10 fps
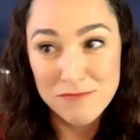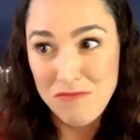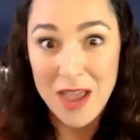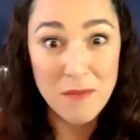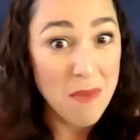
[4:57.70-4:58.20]

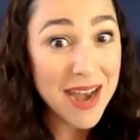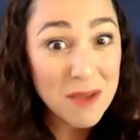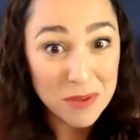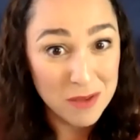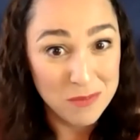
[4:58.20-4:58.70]
like many
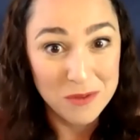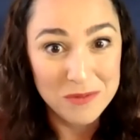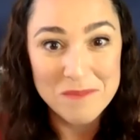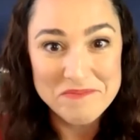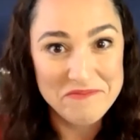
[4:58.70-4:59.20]
people
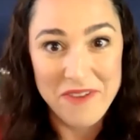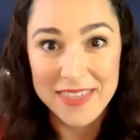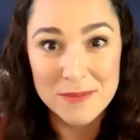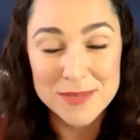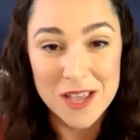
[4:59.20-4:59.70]

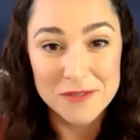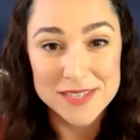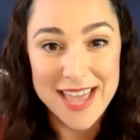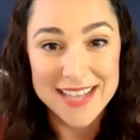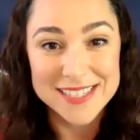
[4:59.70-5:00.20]
find themselves
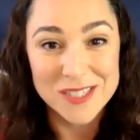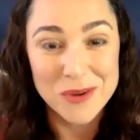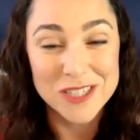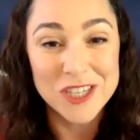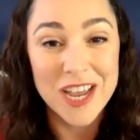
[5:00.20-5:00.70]
in that
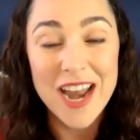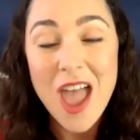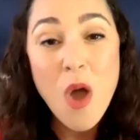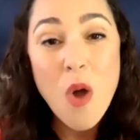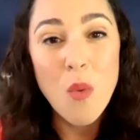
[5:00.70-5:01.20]
situation,
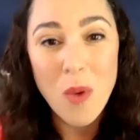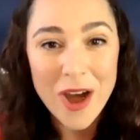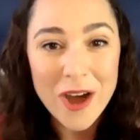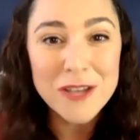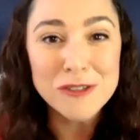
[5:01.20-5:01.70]

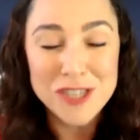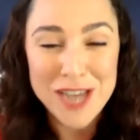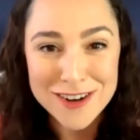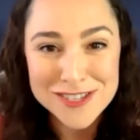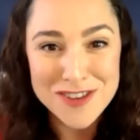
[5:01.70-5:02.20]
where do you
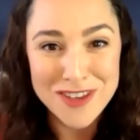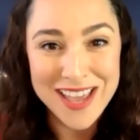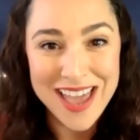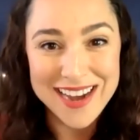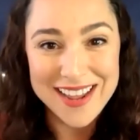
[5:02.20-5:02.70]
share so you can
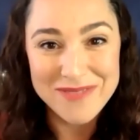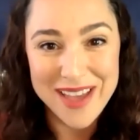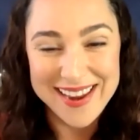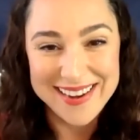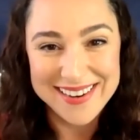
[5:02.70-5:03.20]
get an invite?